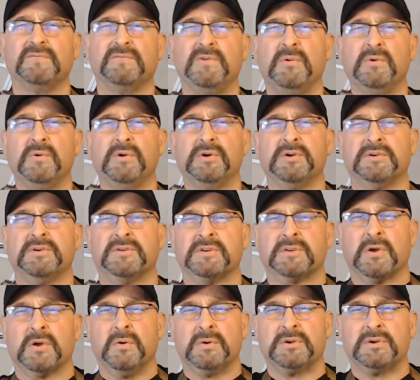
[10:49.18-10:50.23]
forward to
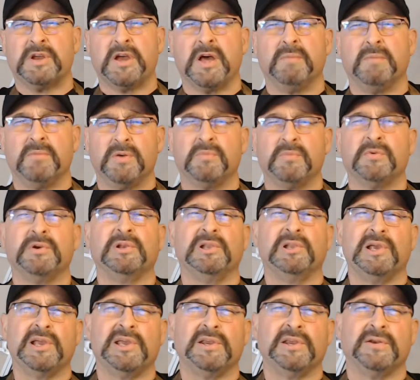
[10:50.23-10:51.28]
going down memory
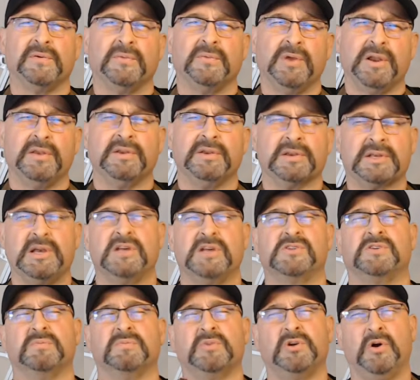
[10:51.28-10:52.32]
lane and running a
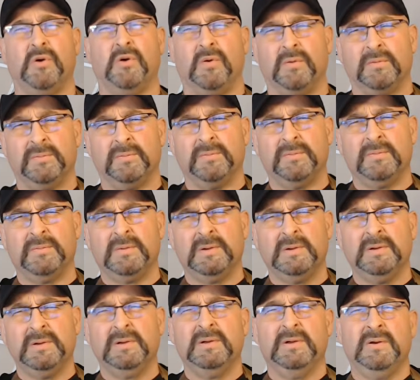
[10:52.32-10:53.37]
custom Colt.
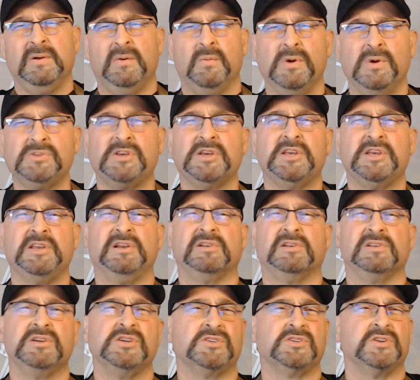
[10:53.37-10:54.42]
Once I get at
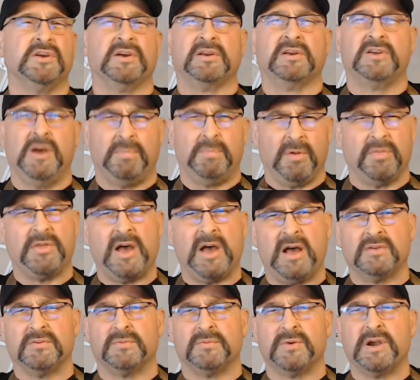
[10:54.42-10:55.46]
least a couple
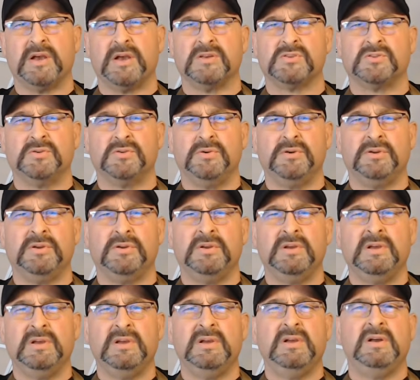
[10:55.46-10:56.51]
thousand rounds through it,
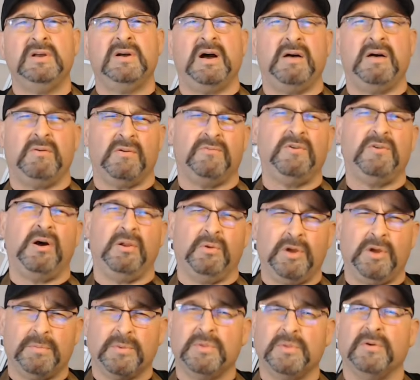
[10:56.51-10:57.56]
I will follow
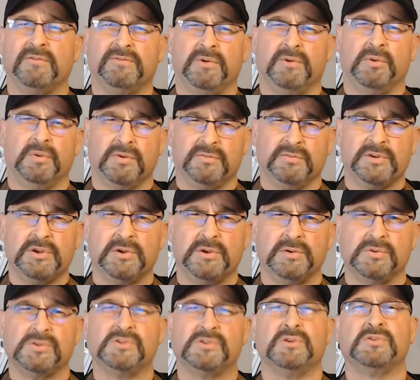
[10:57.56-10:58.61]
up with a full
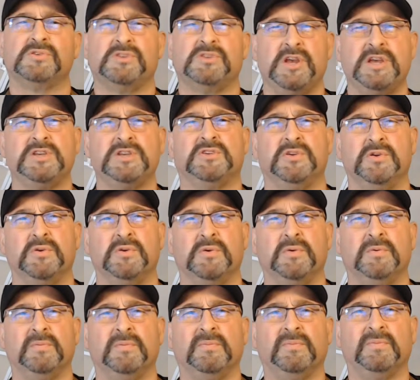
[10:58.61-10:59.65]
review, so stay tuned.